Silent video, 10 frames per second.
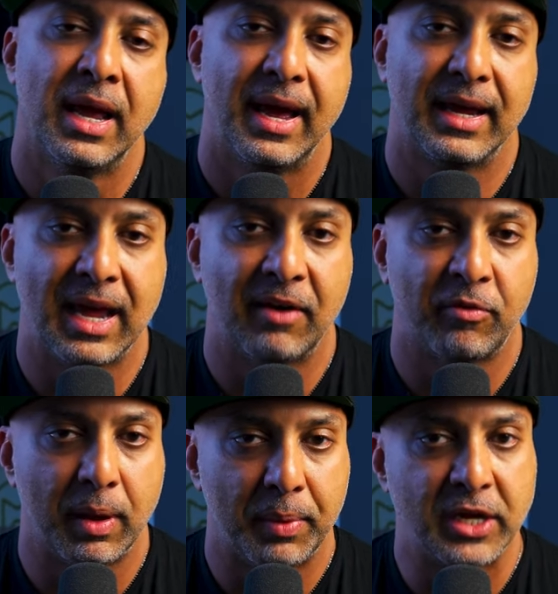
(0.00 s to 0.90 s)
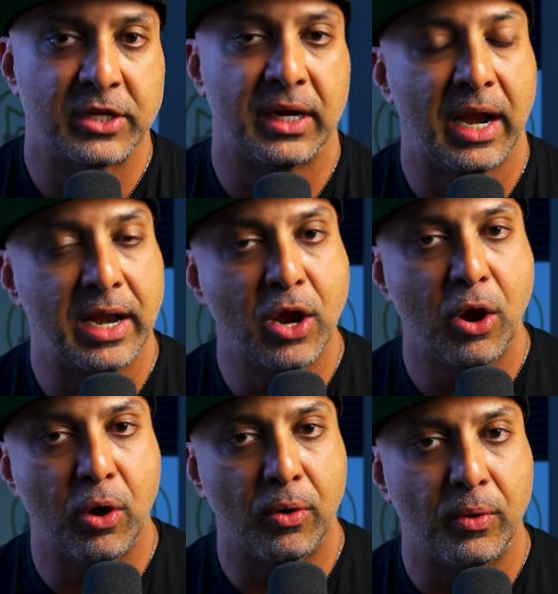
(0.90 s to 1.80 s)
I can for my patient. And I
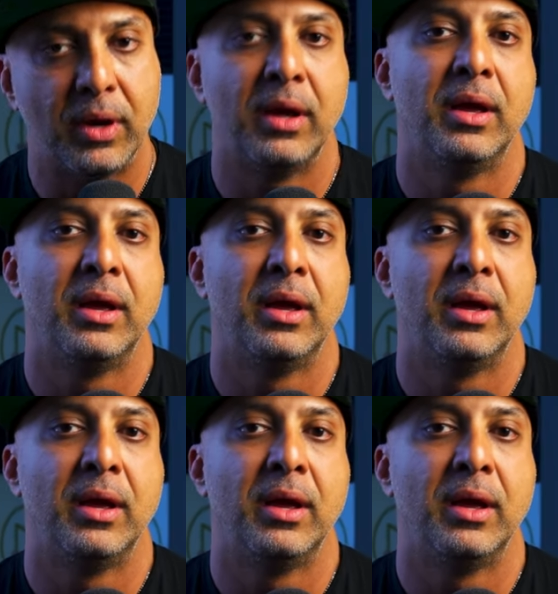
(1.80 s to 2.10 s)
know,